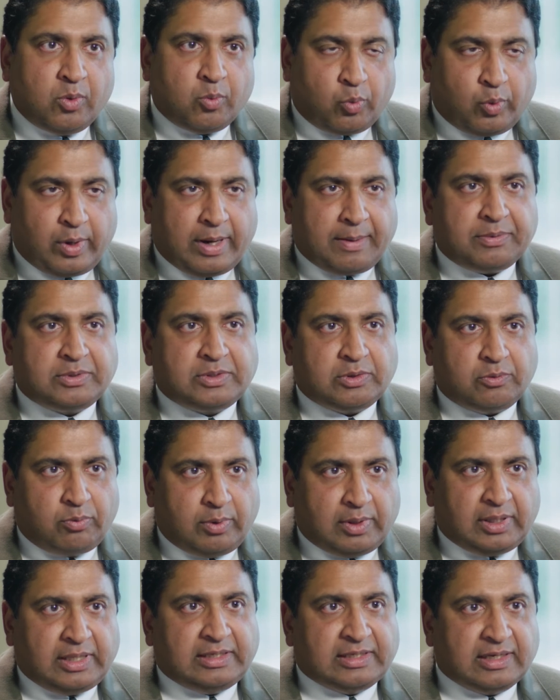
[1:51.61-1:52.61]
we're able to
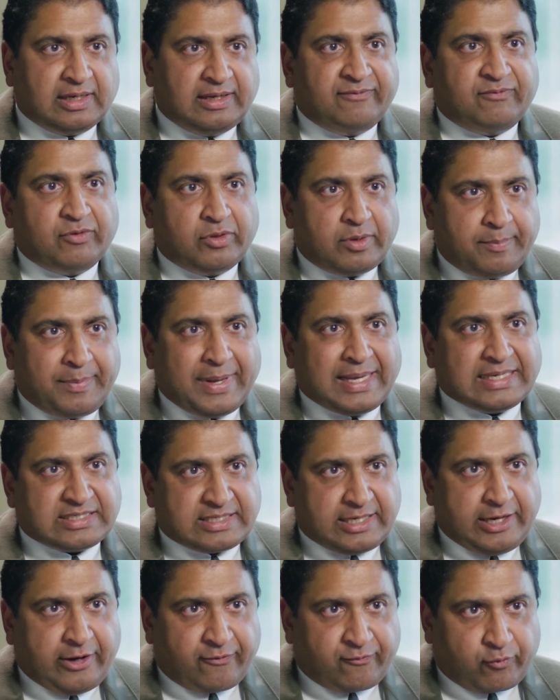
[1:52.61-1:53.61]
really deliver the best
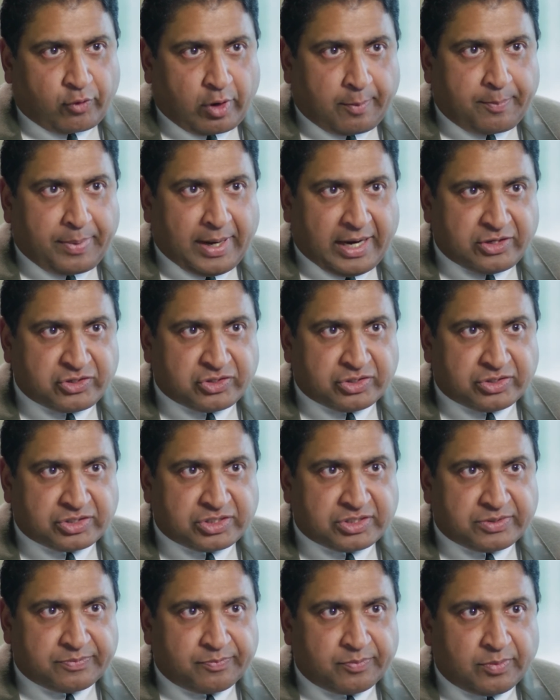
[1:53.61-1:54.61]
care for our
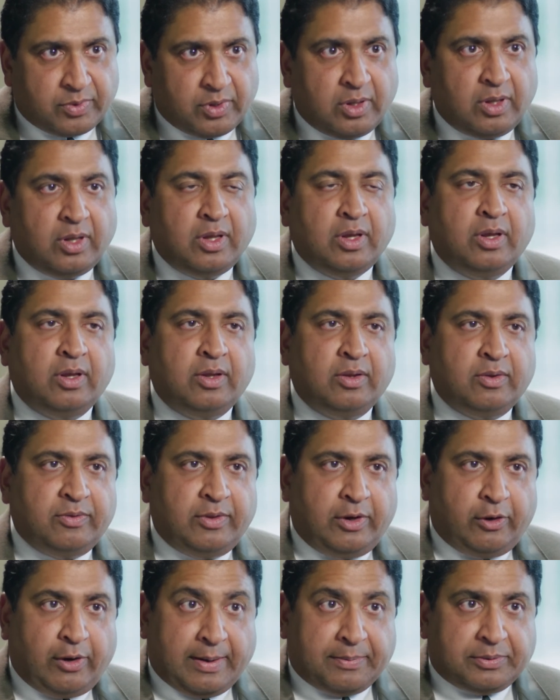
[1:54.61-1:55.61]
patients.
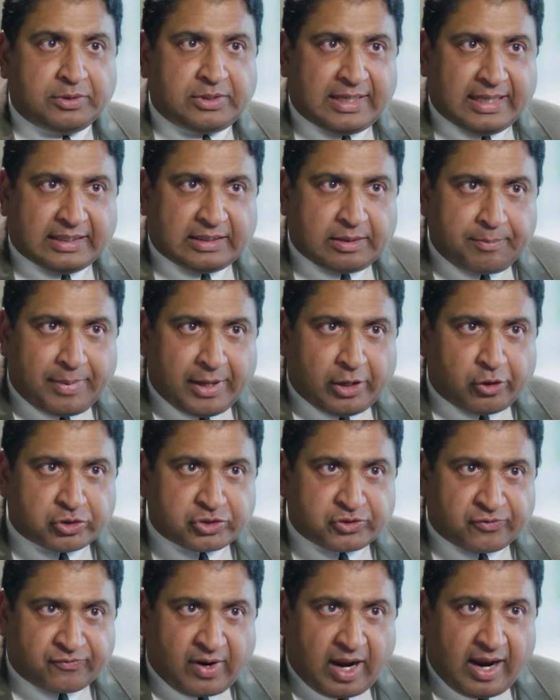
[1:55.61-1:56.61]
They're able to get the better
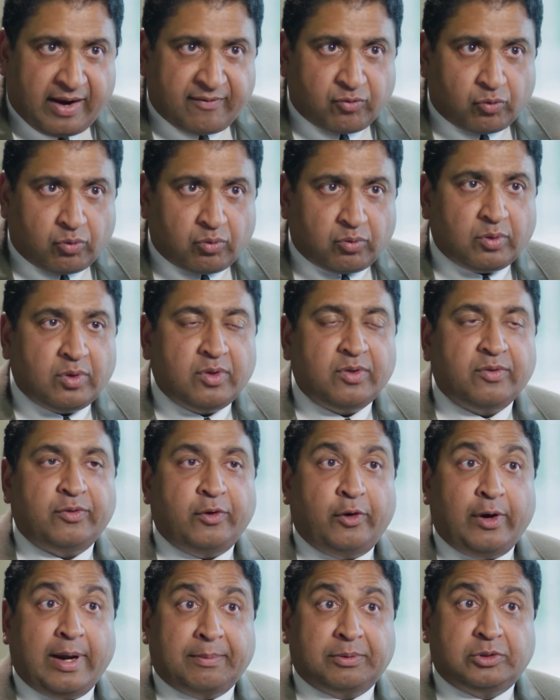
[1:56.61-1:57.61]
survival,
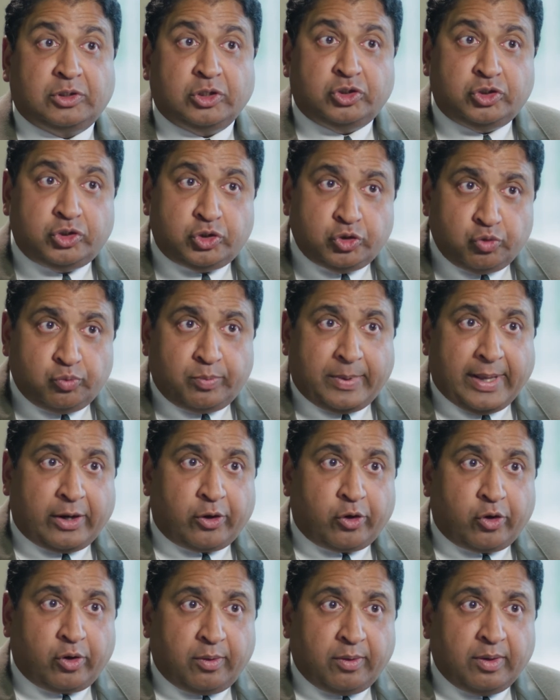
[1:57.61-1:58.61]
they're able to do
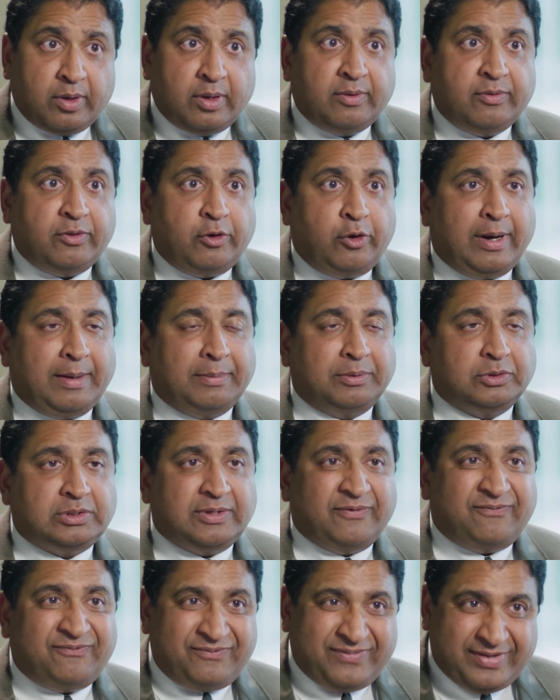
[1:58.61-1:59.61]
better, they're able to
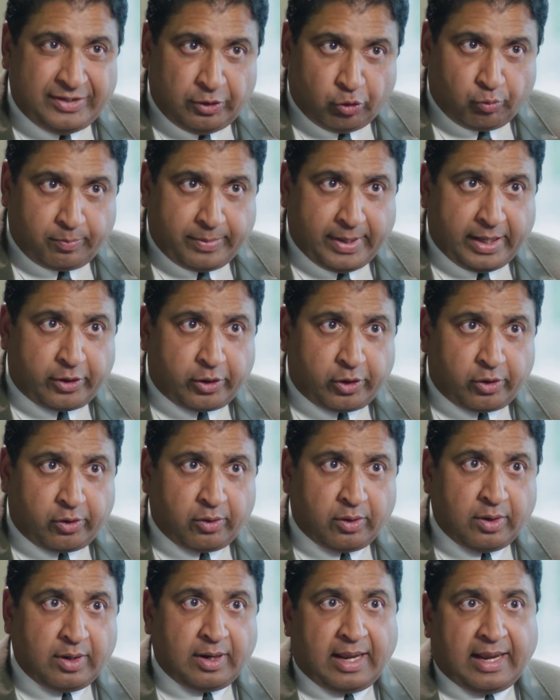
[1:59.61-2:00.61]
feel better,
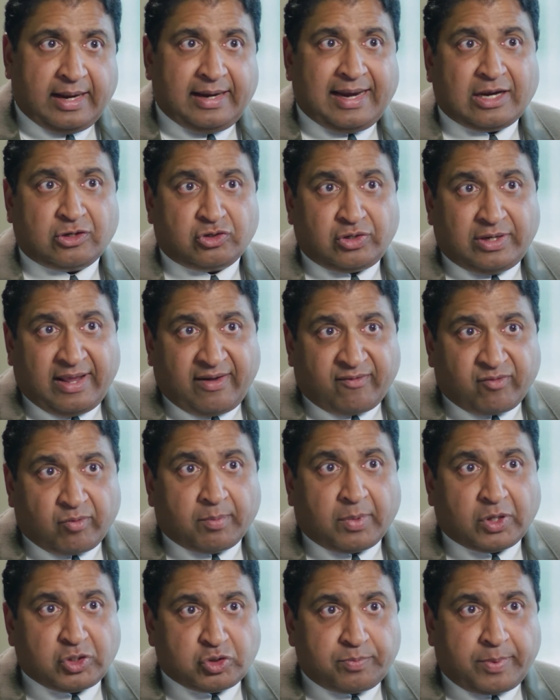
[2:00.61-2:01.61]
and actually have a
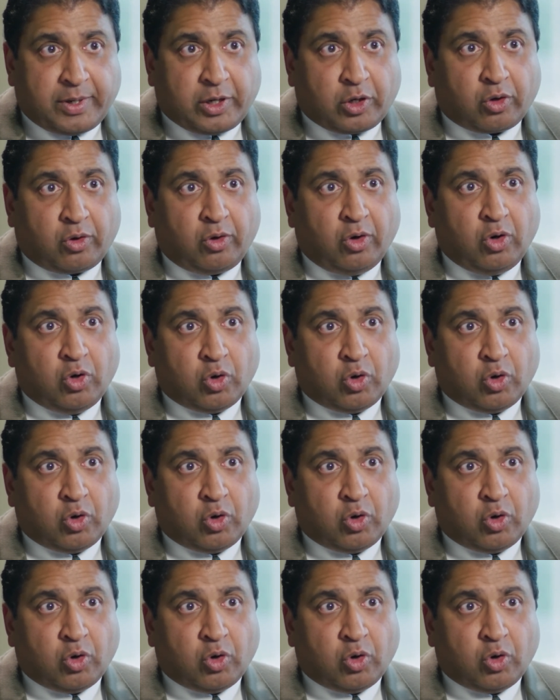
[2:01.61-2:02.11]
much better